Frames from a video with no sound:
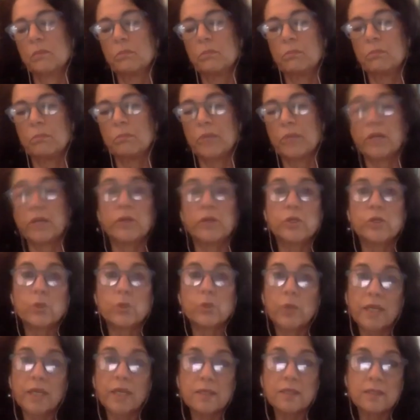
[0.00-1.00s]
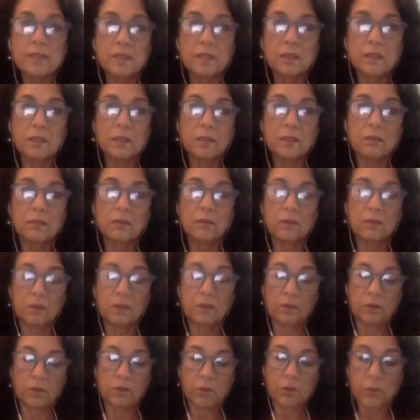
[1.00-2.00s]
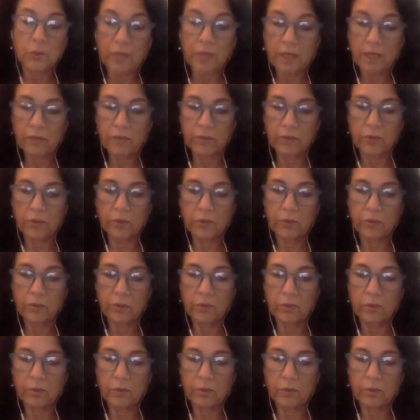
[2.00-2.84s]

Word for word: But our transit together